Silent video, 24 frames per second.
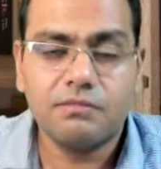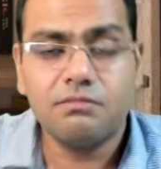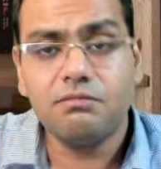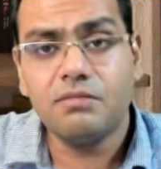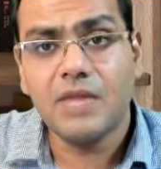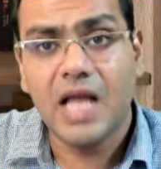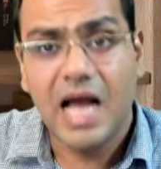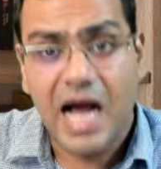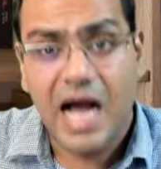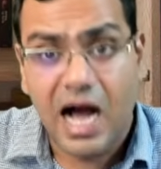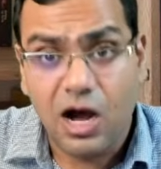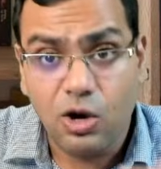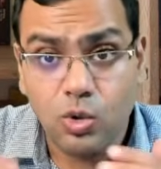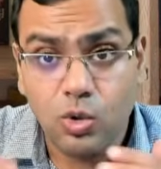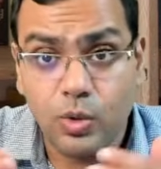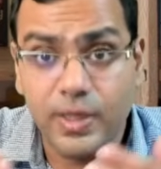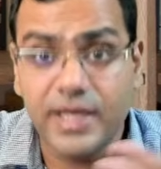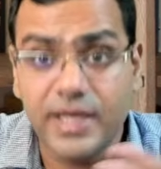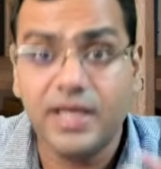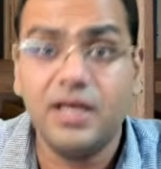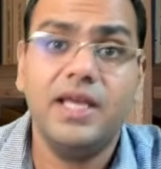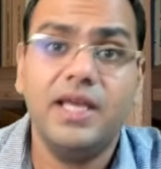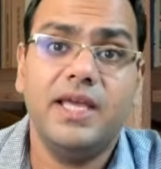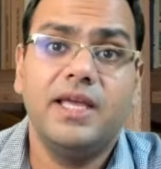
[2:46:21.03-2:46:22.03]
How
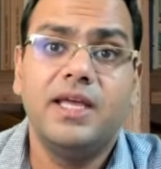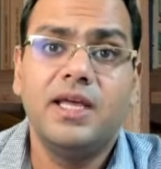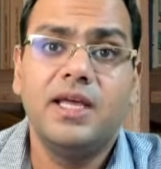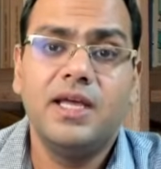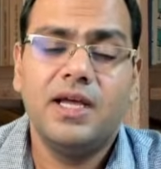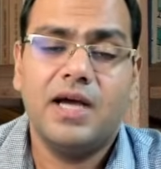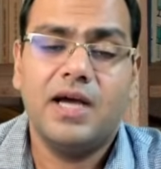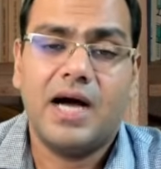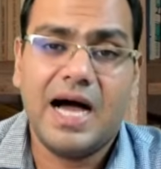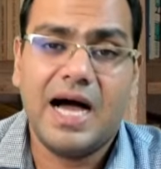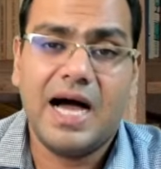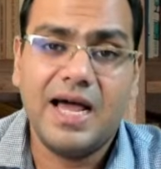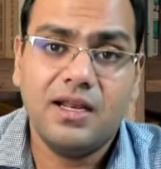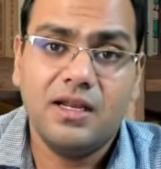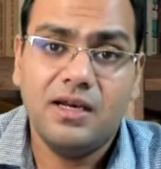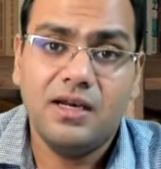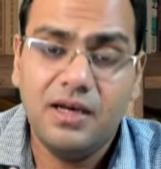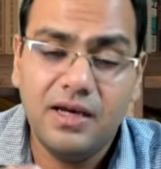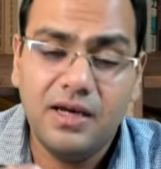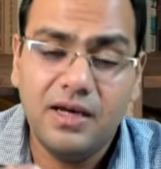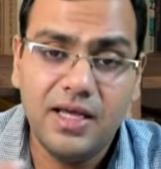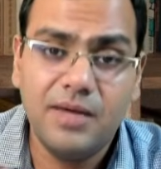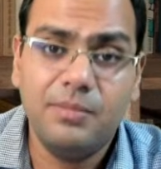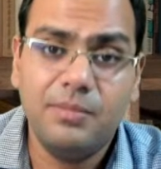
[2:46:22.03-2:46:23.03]
quickly our
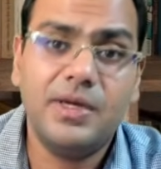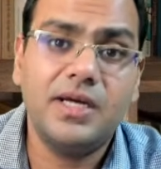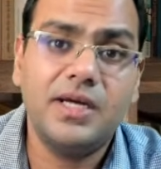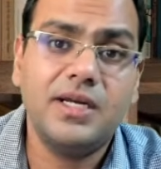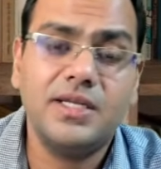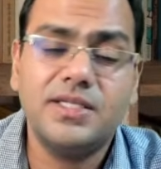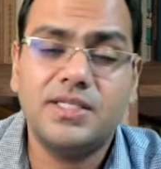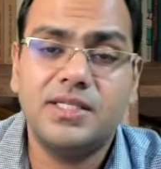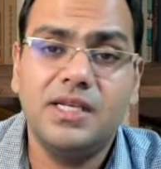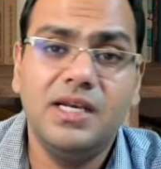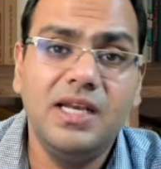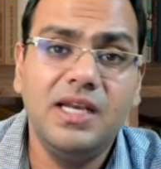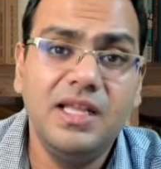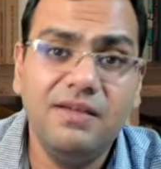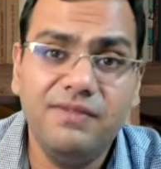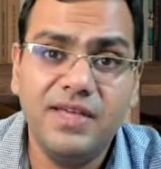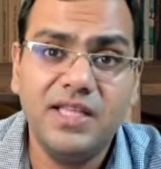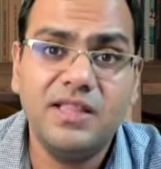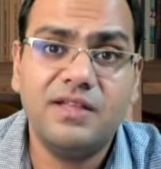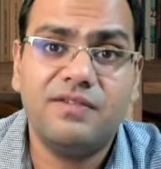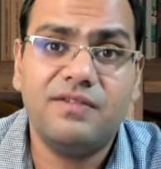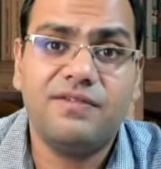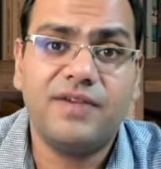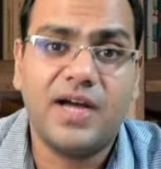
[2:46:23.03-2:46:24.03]
labor is leaving
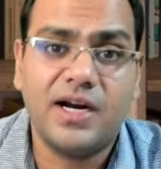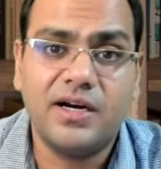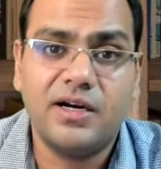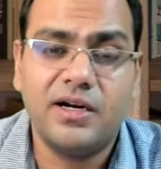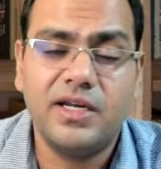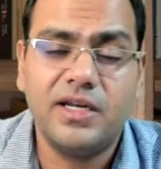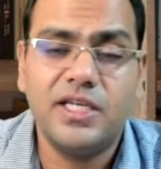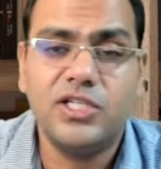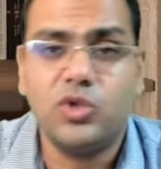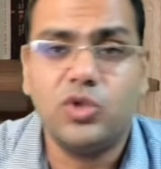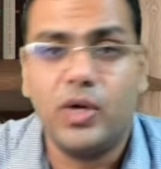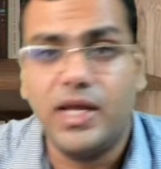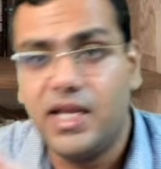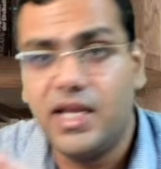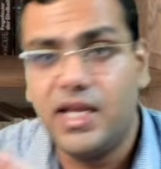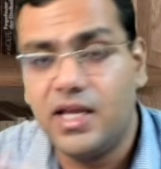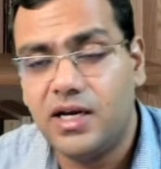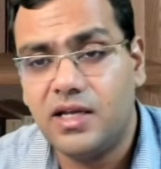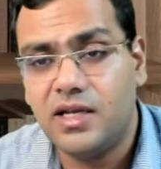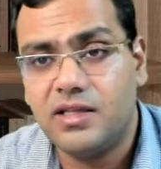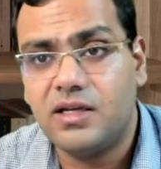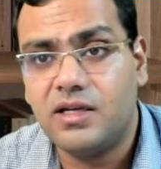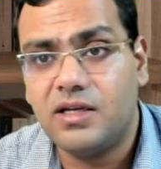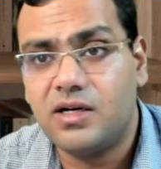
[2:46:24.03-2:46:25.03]
the factory, joining
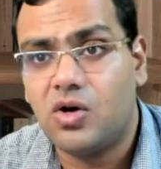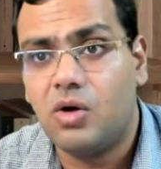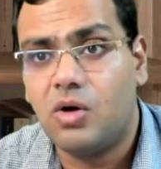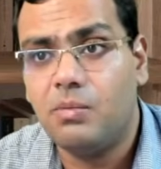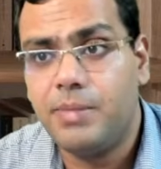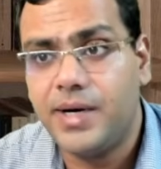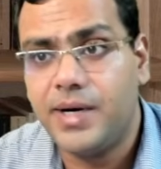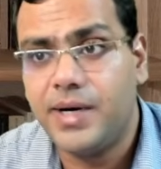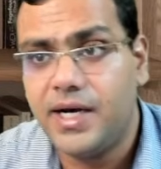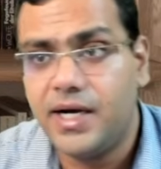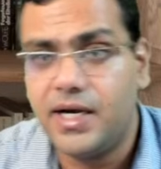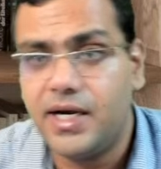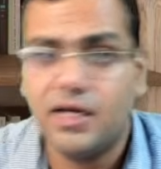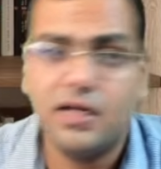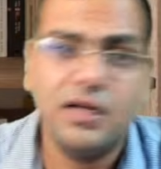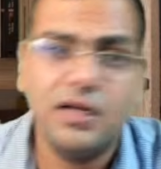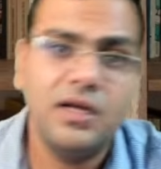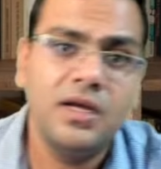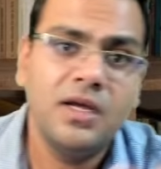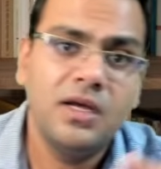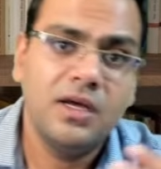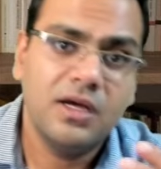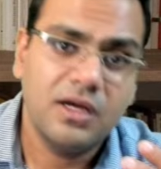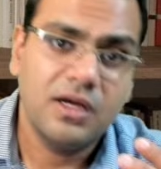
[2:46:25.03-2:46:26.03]
another competitor,
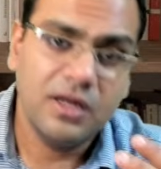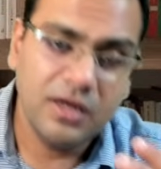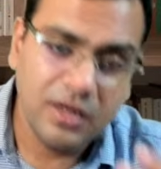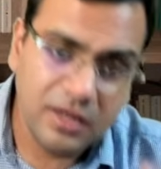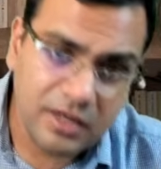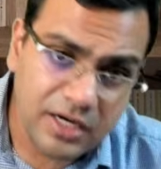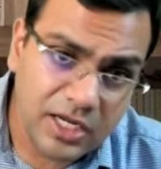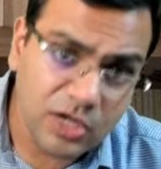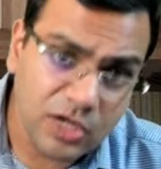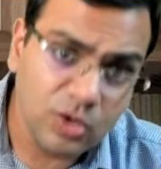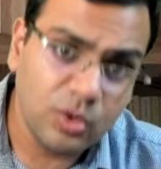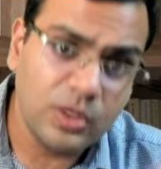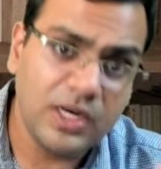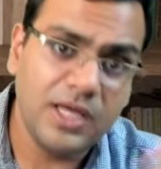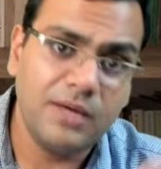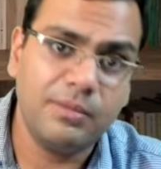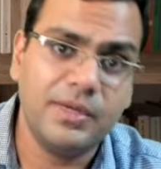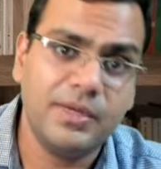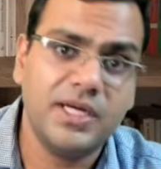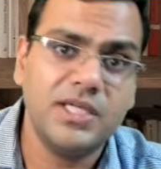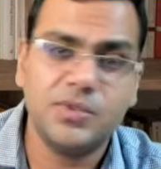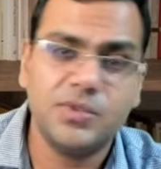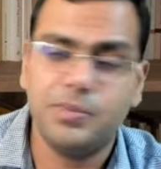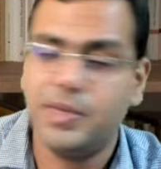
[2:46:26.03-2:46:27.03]
new labor
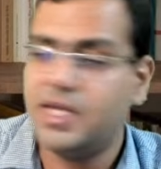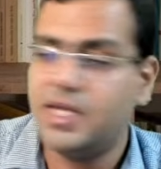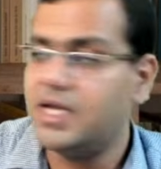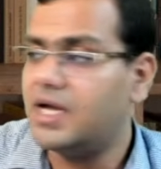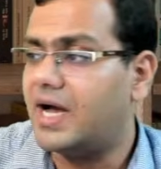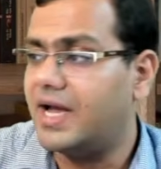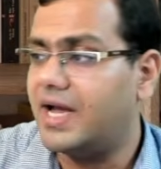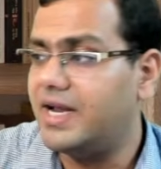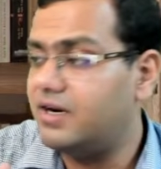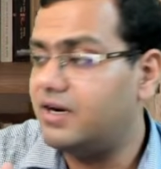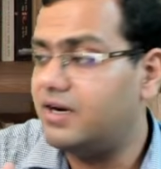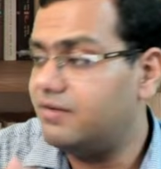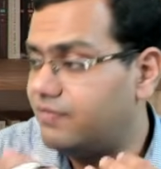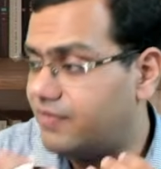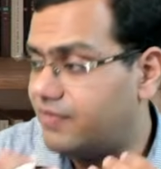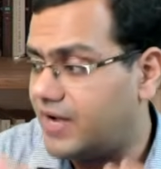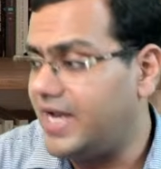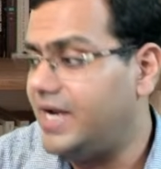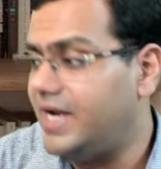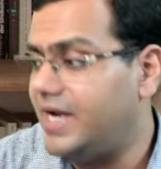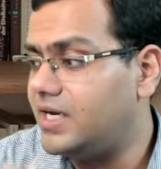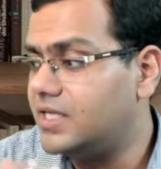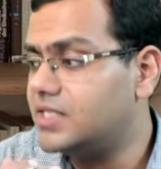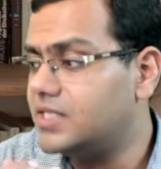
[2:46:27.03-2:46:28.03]
is being hired. Why
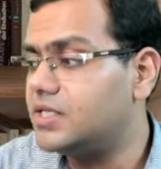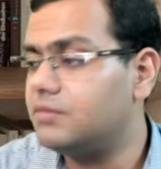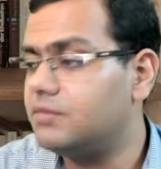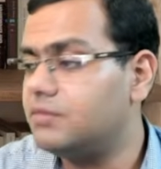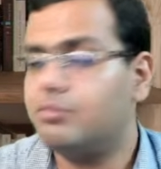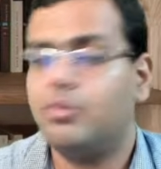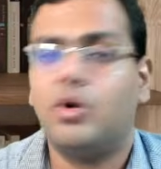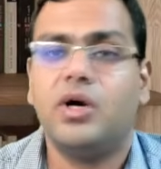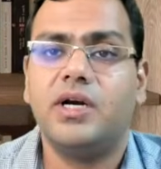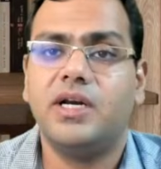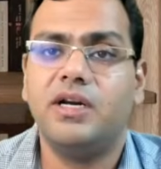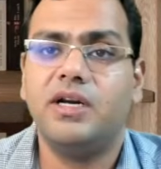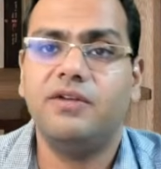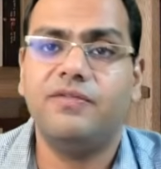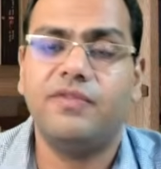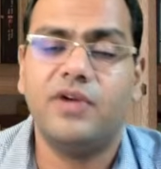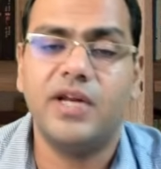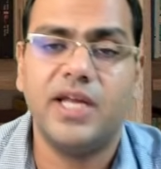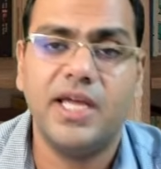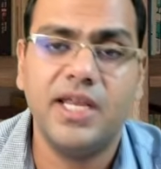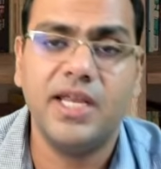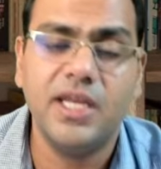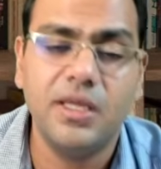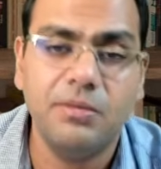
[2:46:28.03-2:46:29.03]
it is important for
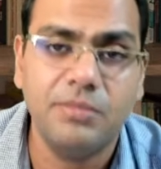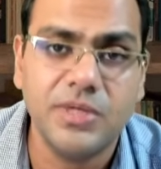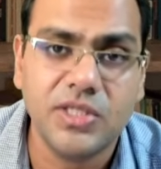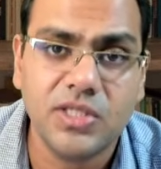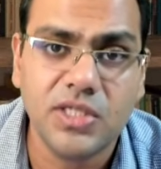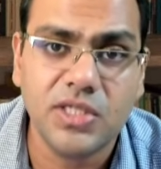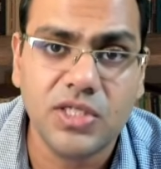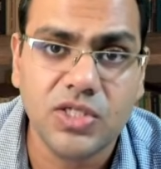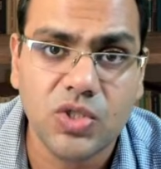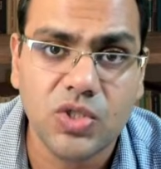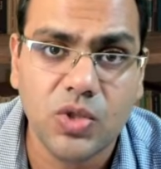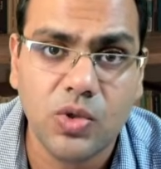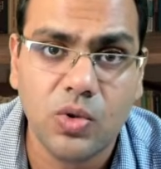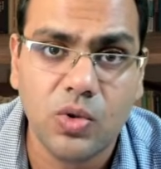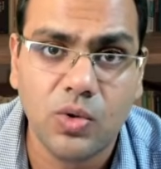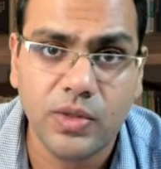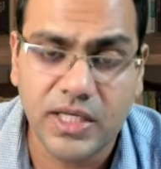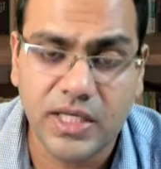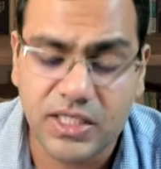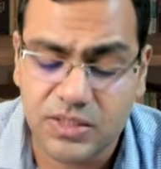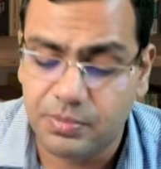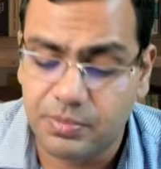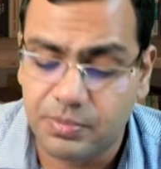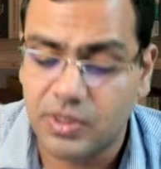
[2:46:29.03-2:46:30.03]
any business to know
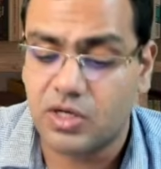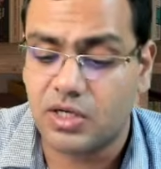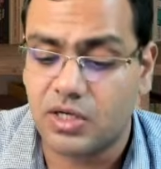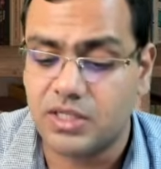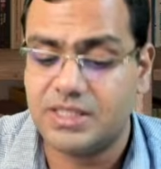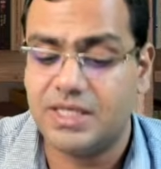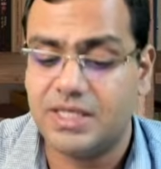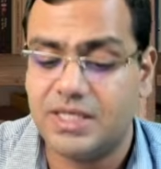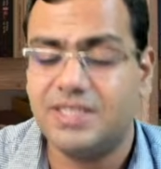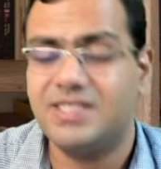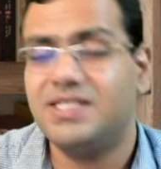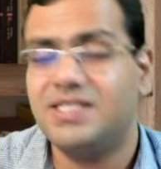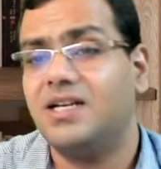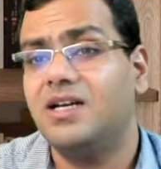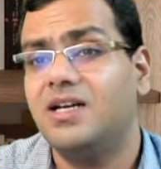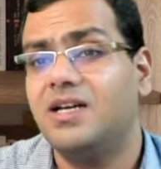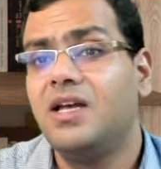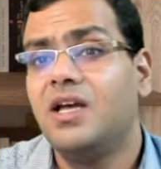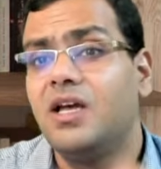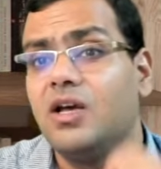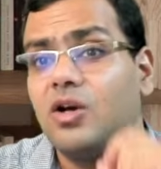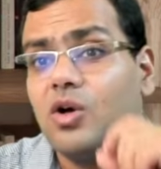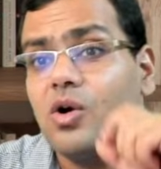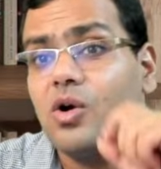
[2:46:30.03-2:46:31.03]
this? Because there is a
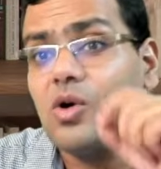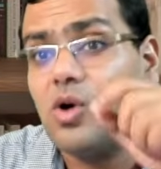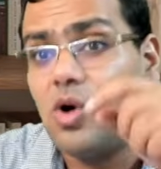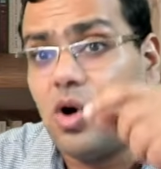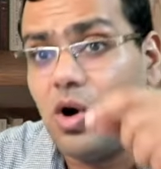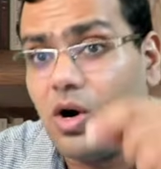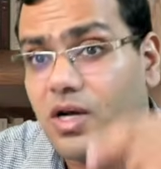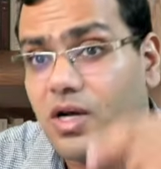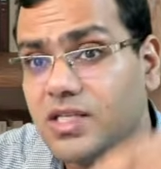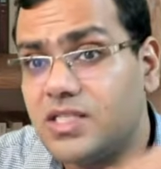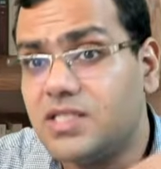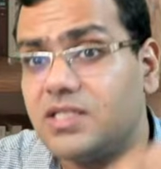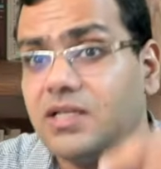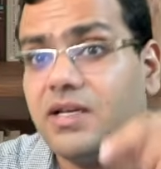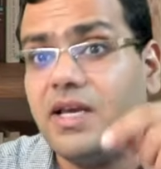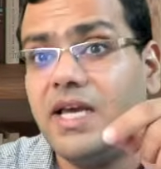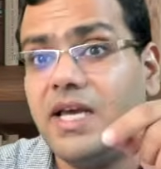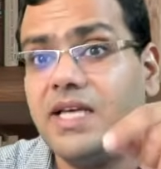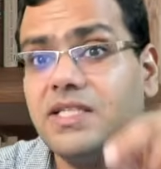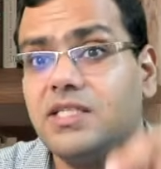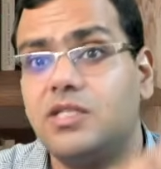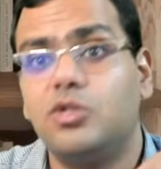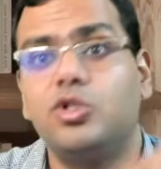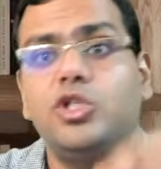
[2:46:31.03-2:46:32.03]
cost
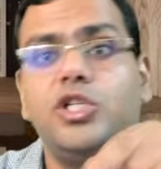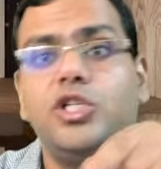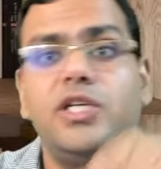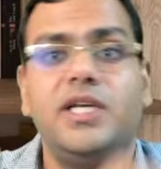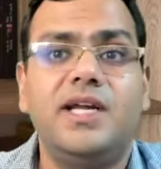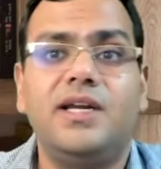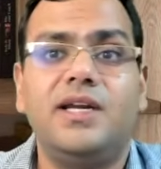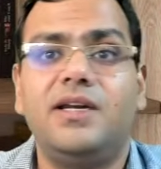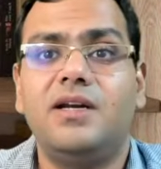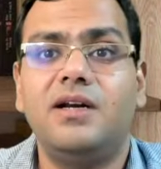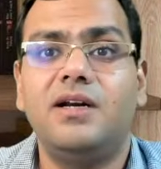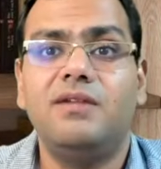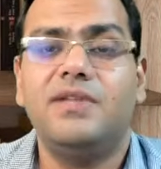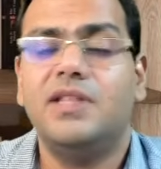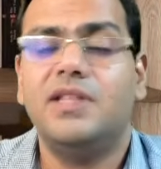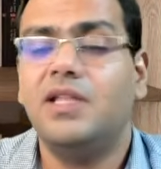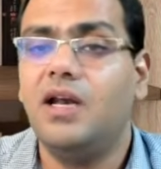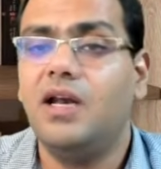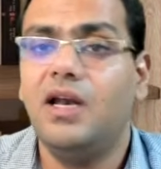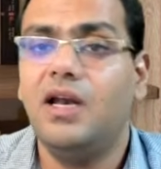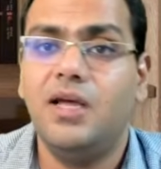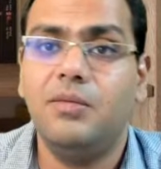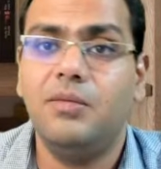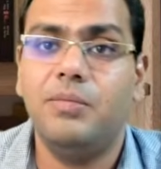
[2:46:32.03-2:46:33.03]
associated with the
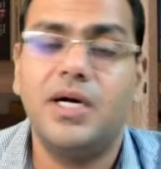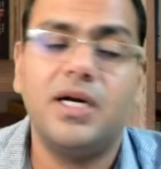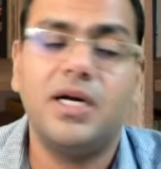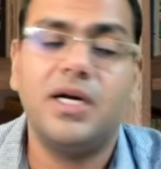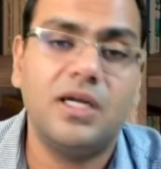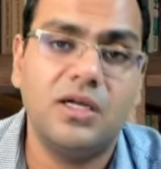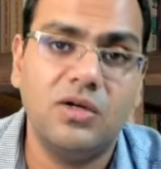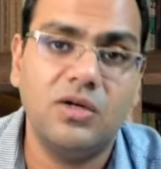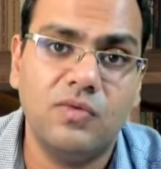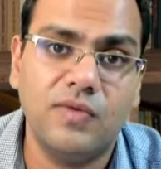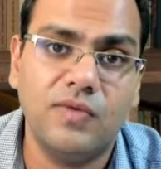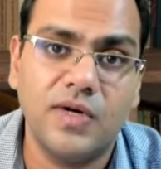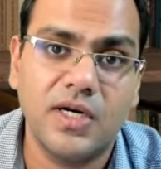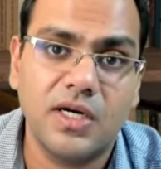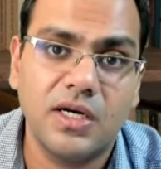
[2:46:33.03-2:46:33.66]
labor turnover.